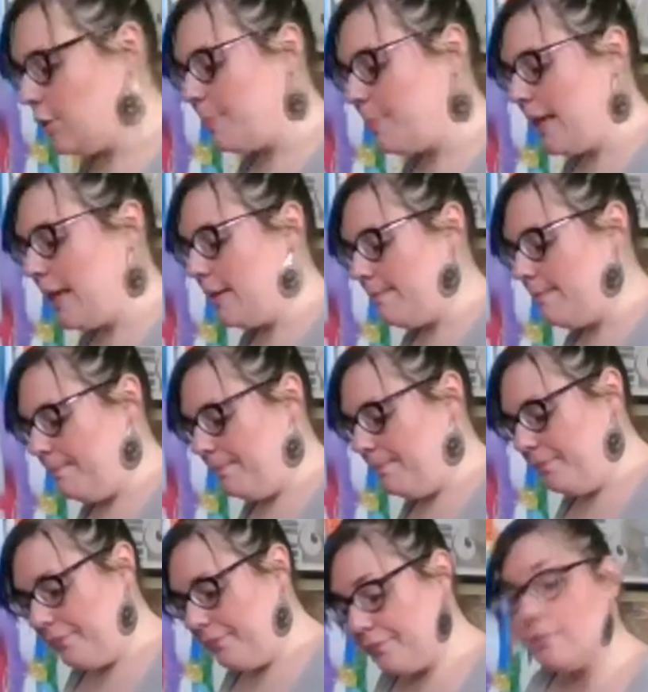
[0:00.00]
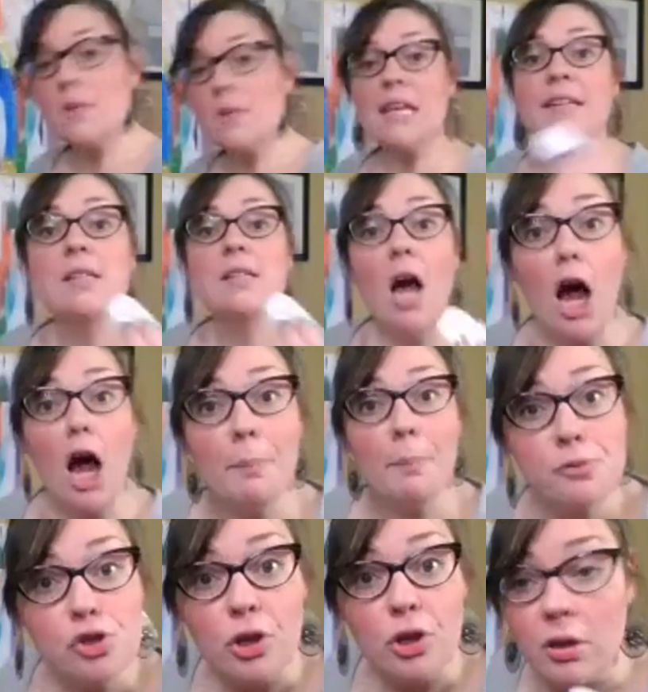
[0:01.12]
little bit is
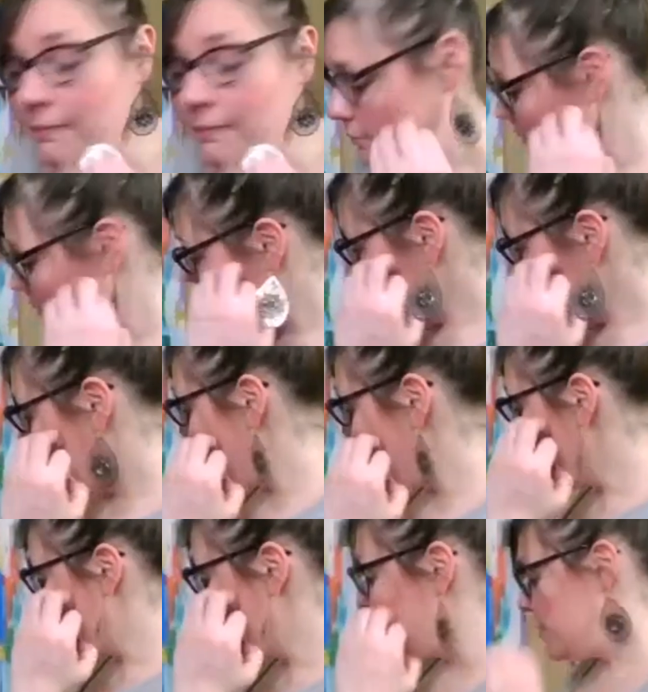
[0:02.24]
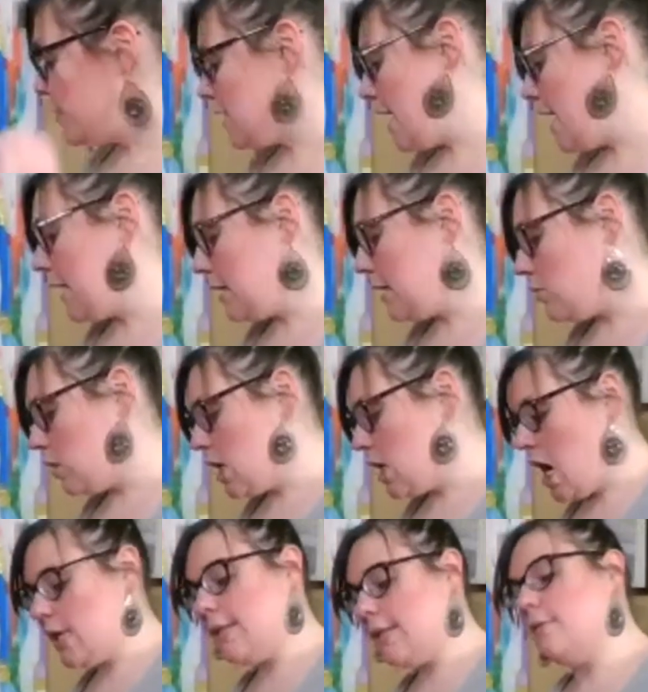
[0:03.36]
optional. You may choose to add it or
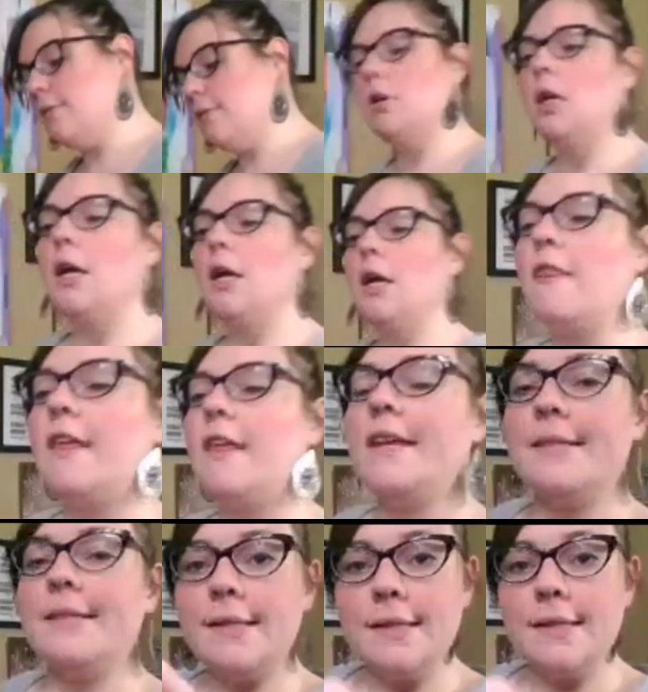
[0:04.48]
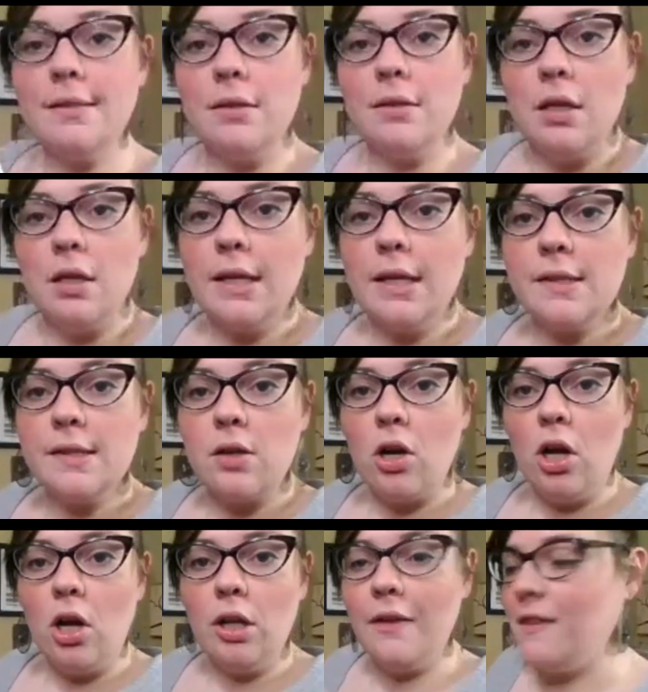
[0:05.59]
not. This is
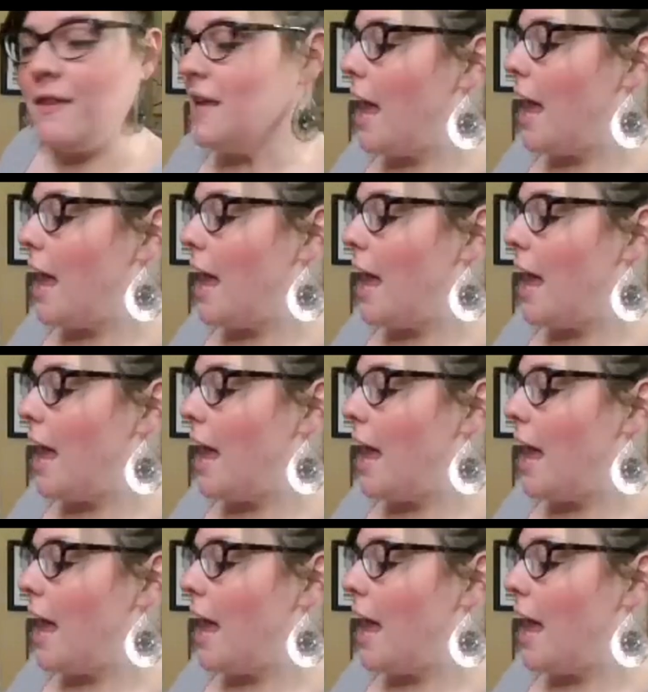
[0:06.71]
called the